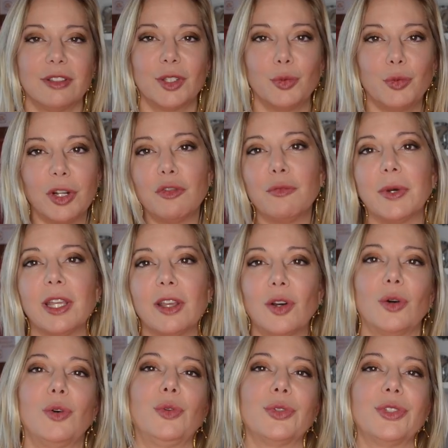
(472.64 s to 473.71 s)
so one of my
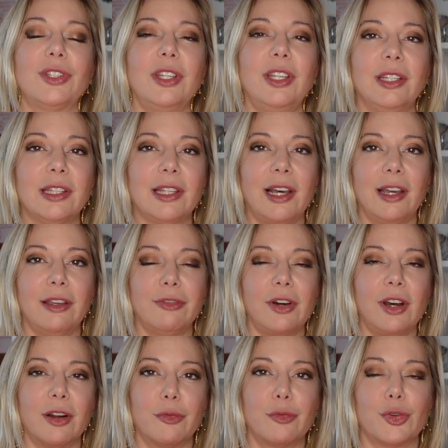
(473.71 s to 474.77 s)
goals in life
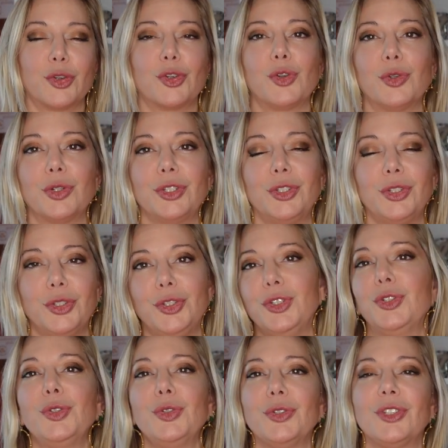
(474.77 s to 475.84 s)
are for sure to
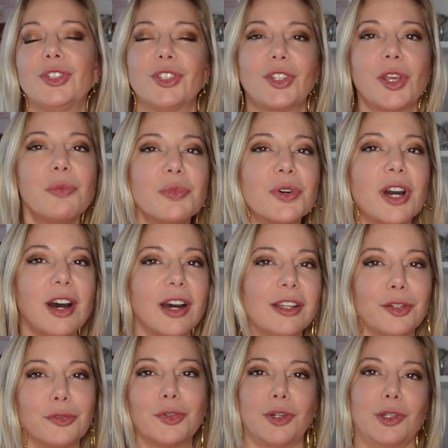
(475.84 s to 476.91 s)
do some
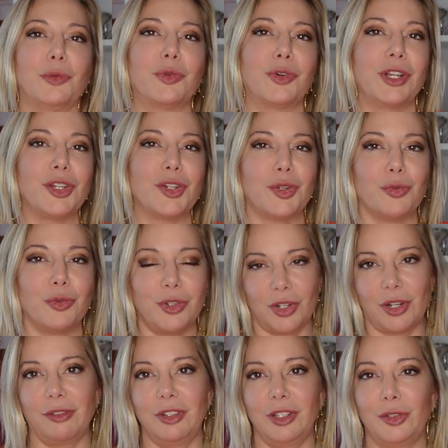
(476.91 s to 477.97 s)
kind of collaboration with
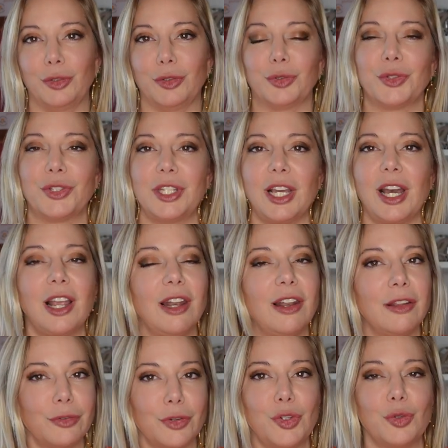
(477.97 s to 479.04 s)
Gianvito Rossi. I
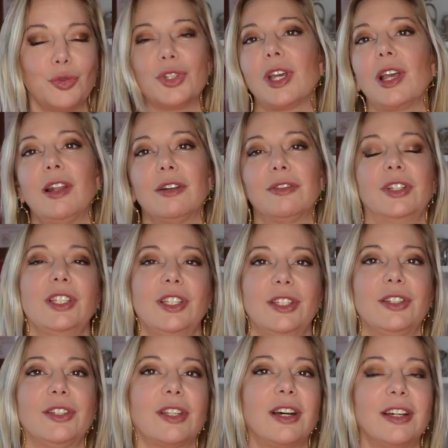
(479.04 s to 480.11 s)
love shoes, I love his
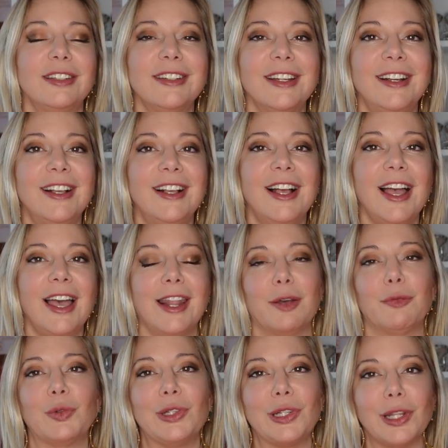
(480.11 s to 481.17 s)
design, and I would